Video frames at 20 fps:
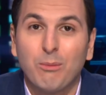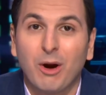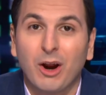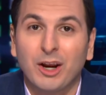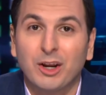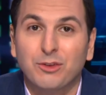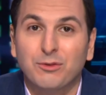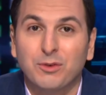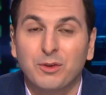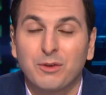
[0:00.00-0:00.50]

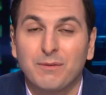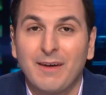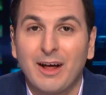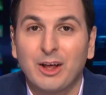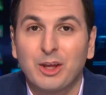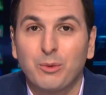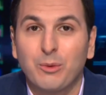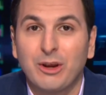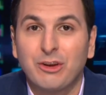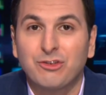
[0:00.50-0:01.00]
markets for the
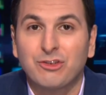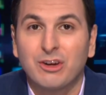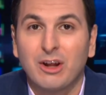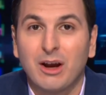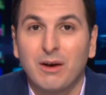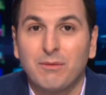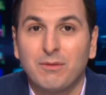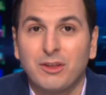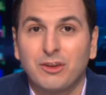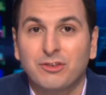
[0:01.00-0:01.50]
valuation
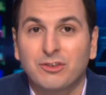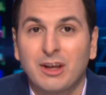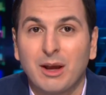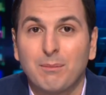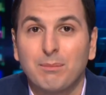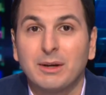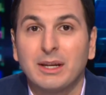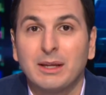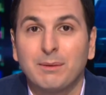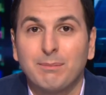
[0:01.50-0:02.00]
of this
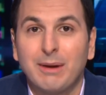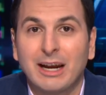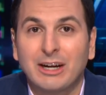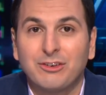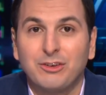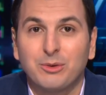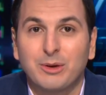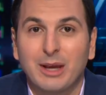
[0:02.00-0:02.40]
company. Back to you